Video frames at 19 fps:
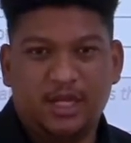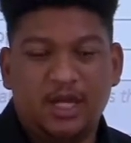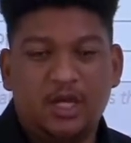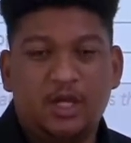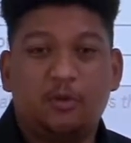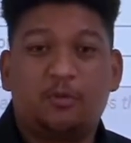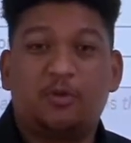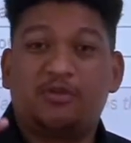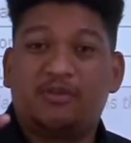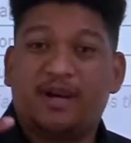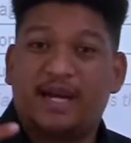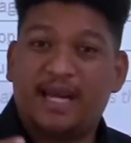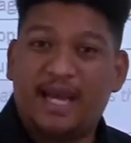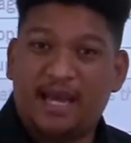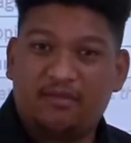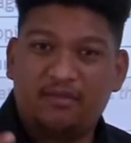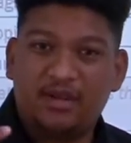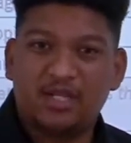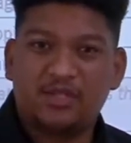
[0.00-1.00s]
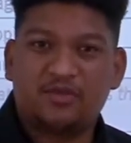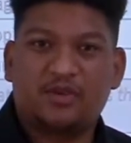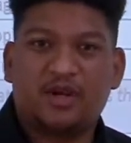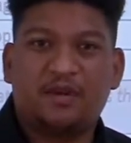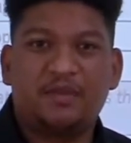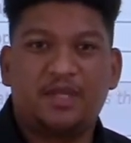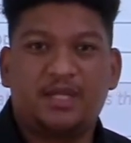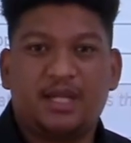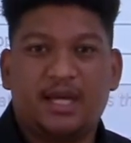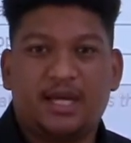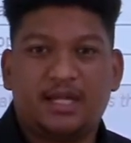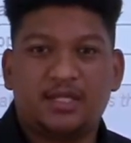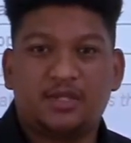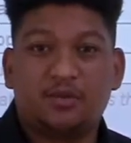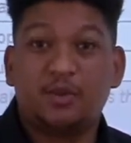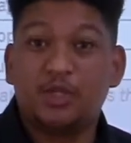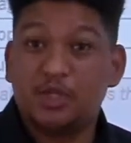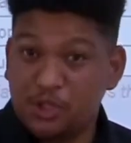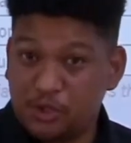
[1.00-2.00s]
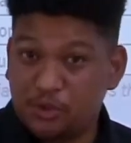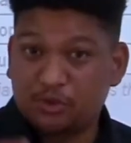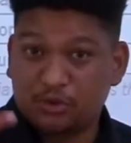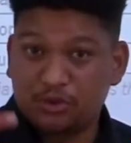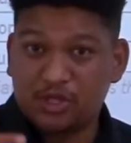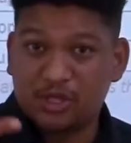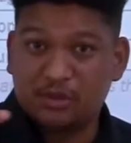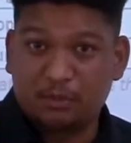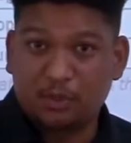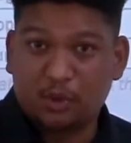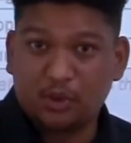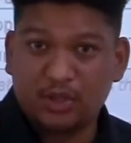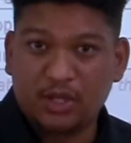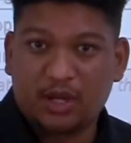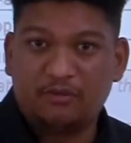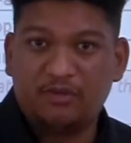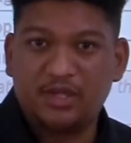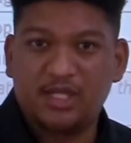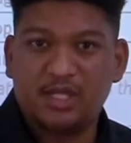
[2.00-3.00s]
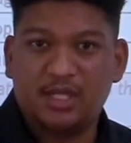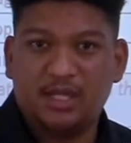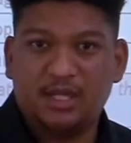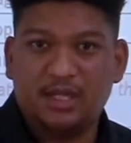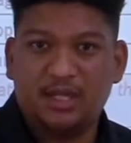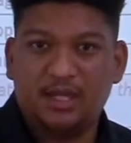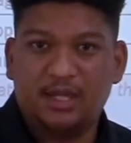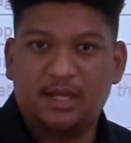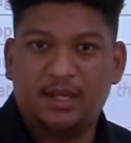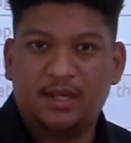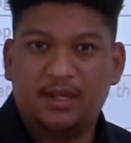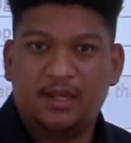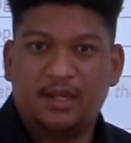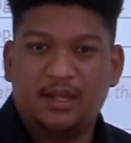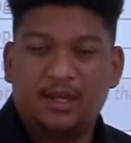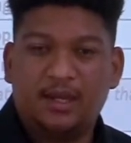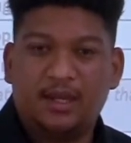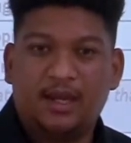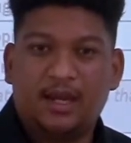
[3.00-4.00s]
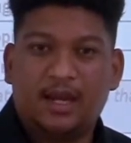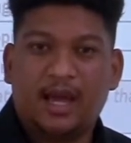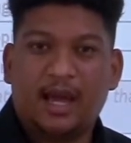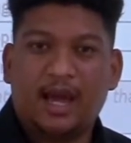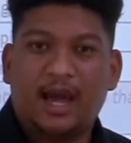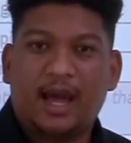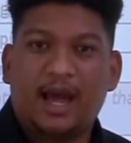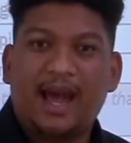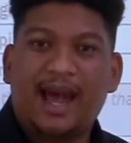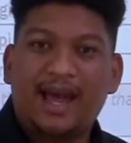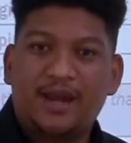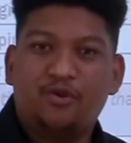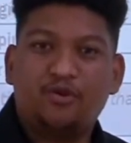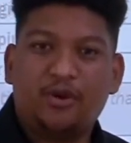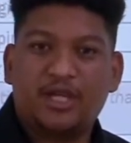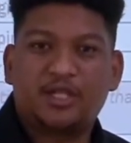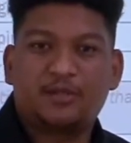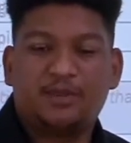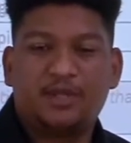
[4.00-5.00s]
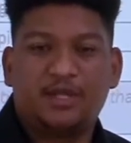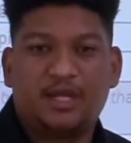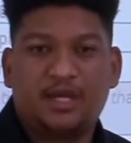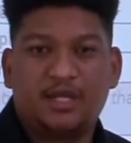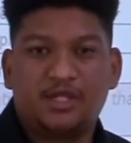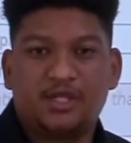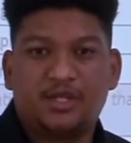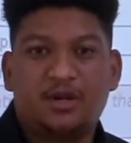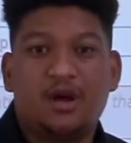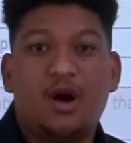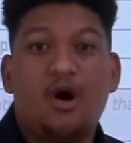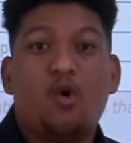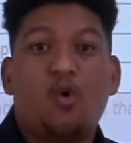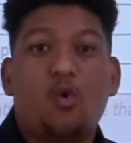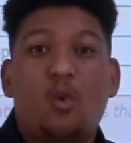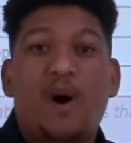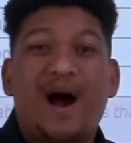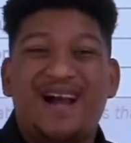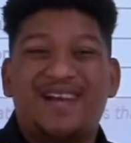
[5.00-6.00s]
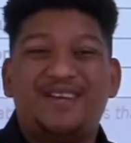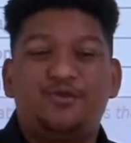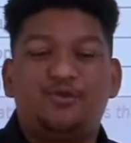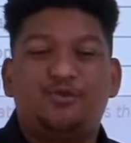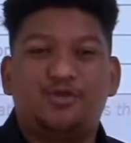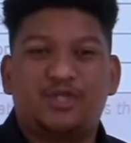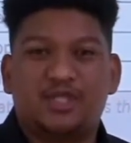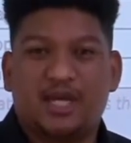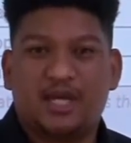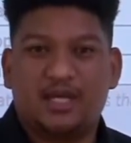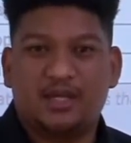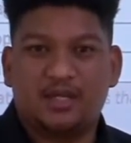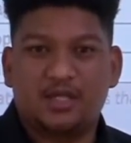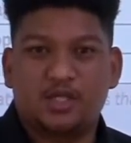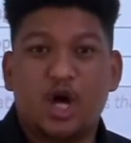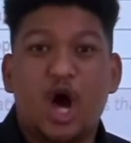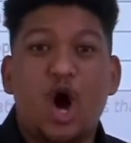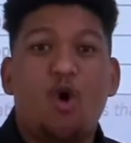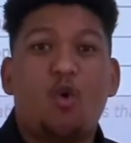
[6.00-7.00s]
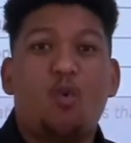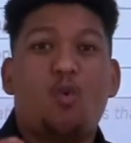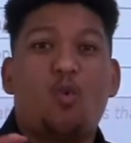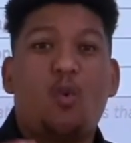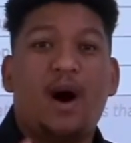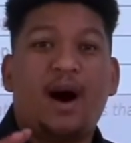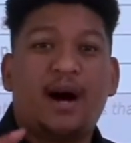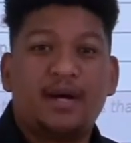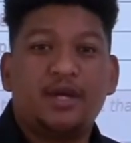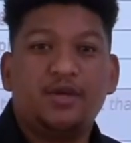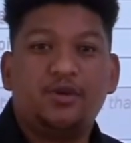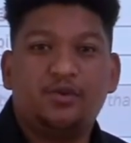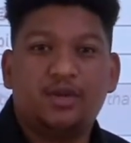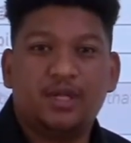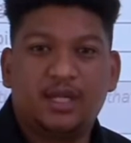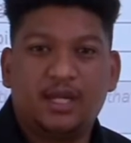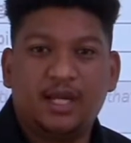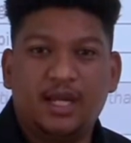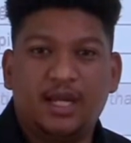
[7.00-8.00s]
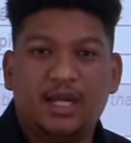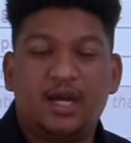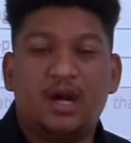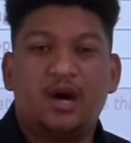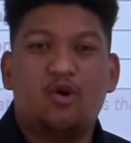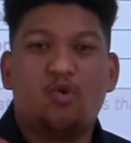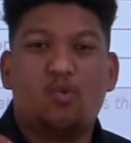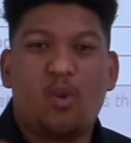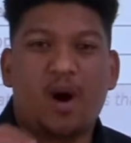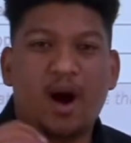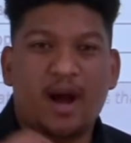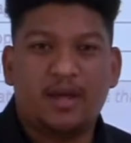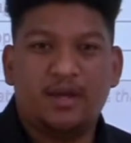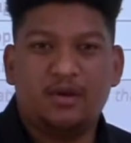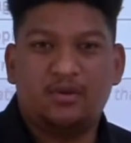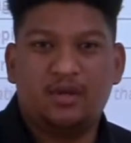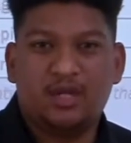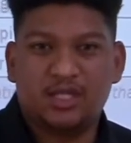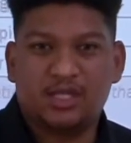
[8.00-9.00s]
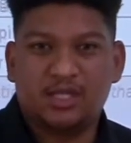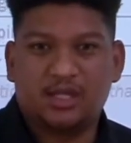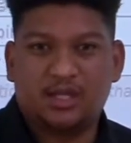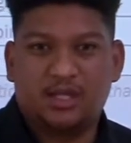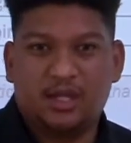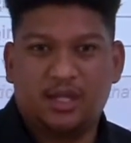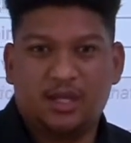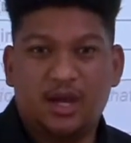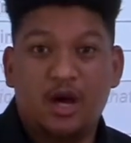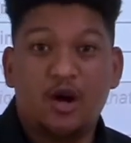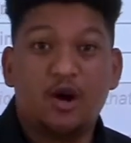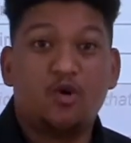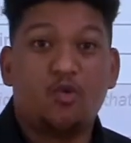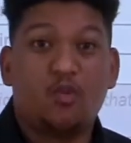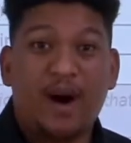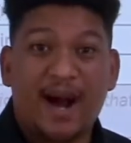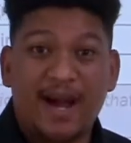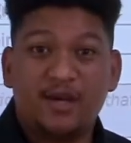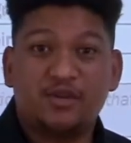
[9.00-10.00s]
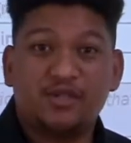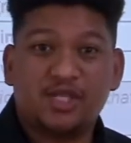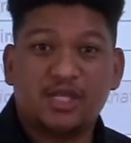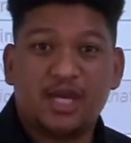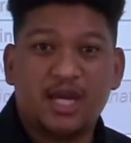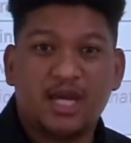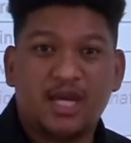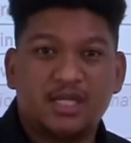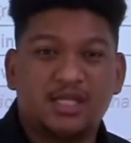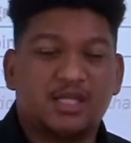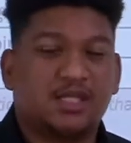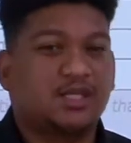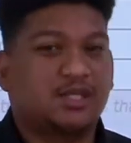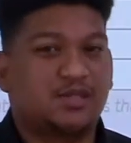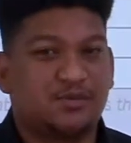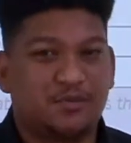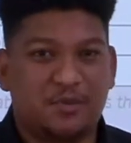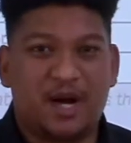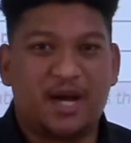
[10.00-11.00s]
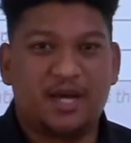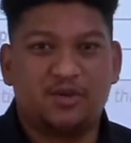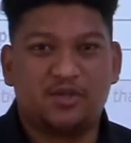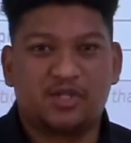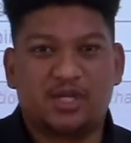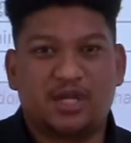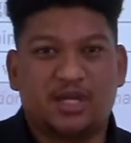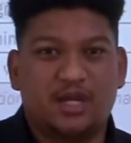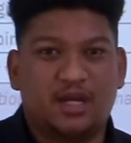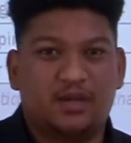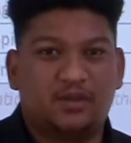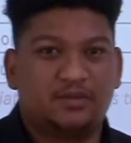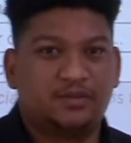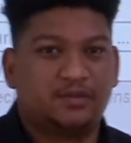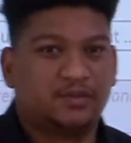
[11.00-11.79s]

You provide evidence from the text, which is your support obviously, and your explanation, why you say this, why you agree, why you disagree, why you say yes, why you say no,